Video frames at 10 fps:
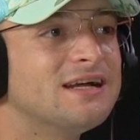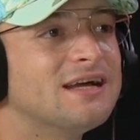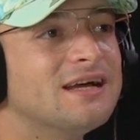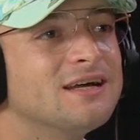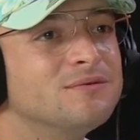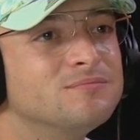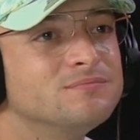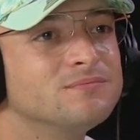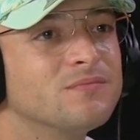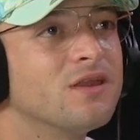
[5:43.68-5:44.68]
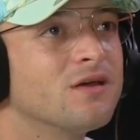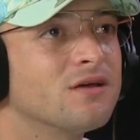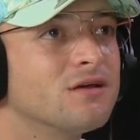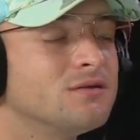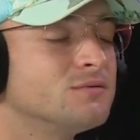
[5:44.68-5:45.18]

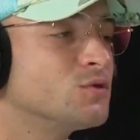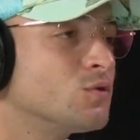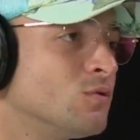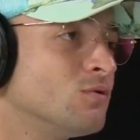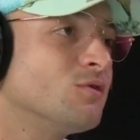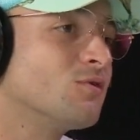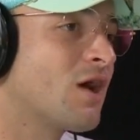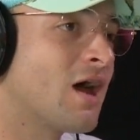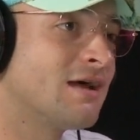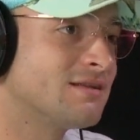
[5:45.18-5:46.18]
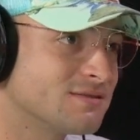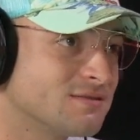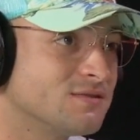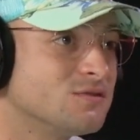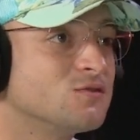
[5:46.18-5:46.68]
the tool you had
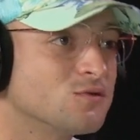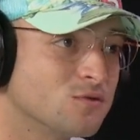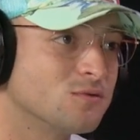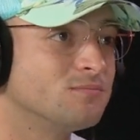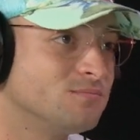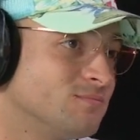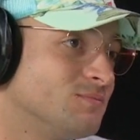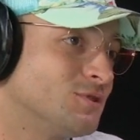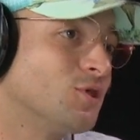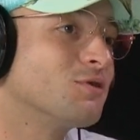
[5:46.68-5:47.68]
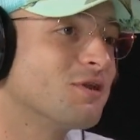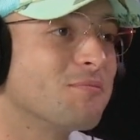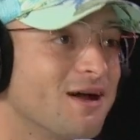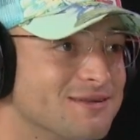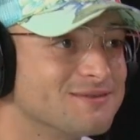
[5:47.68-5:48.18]
to join the
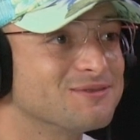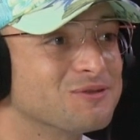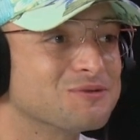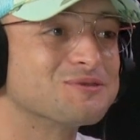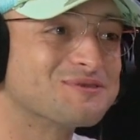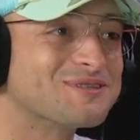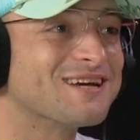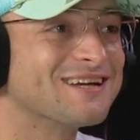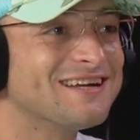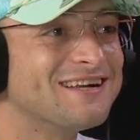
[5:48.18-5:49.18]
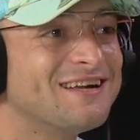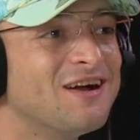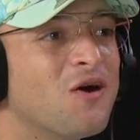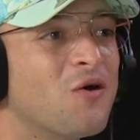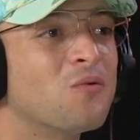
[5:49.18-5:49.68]
band, so to say,
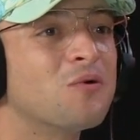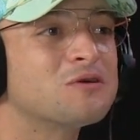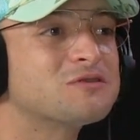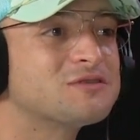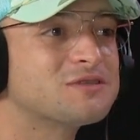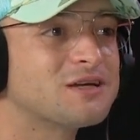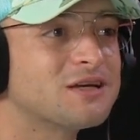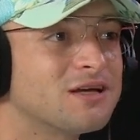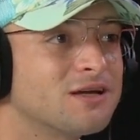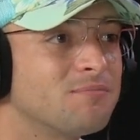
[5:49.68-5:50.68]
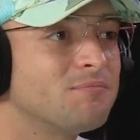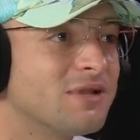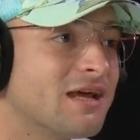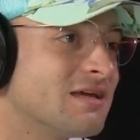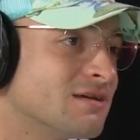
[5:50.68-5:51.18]
was
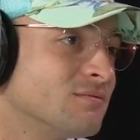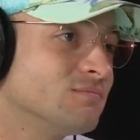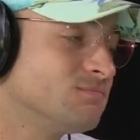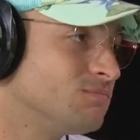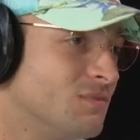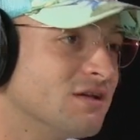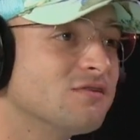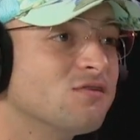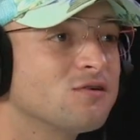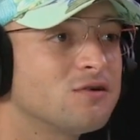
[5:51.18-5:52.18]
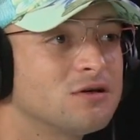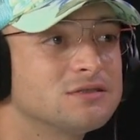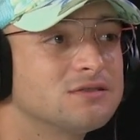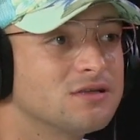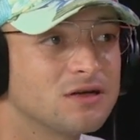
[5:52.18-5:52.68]
playing video
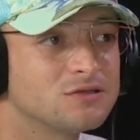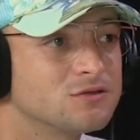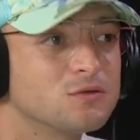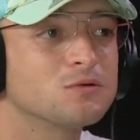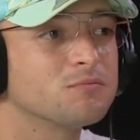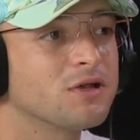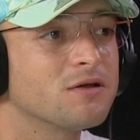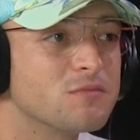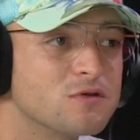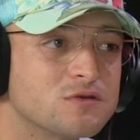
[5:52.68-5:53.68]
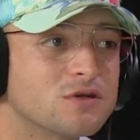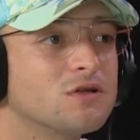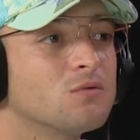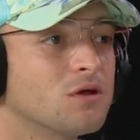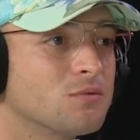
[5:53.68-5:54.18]
as you would play music in
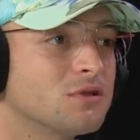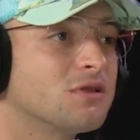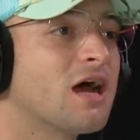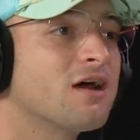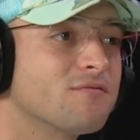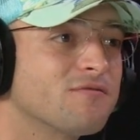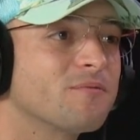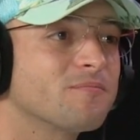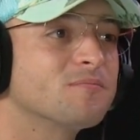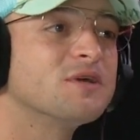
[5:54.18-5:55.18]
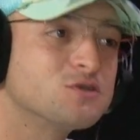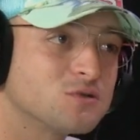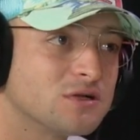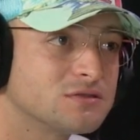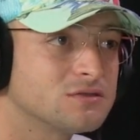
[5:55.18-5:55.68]
a way with live
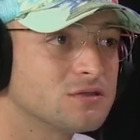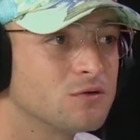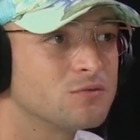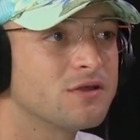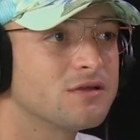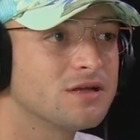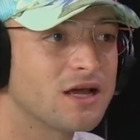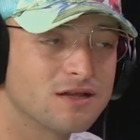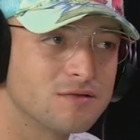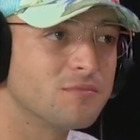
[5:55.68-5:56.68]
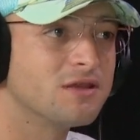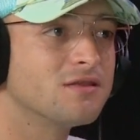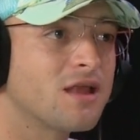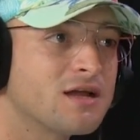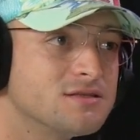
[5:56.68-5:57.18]
visuals already like in mid
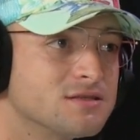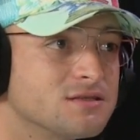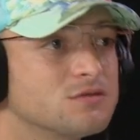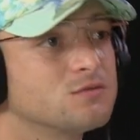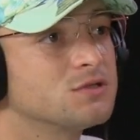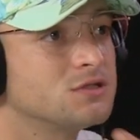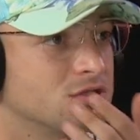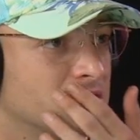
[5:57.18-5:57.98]
90s, which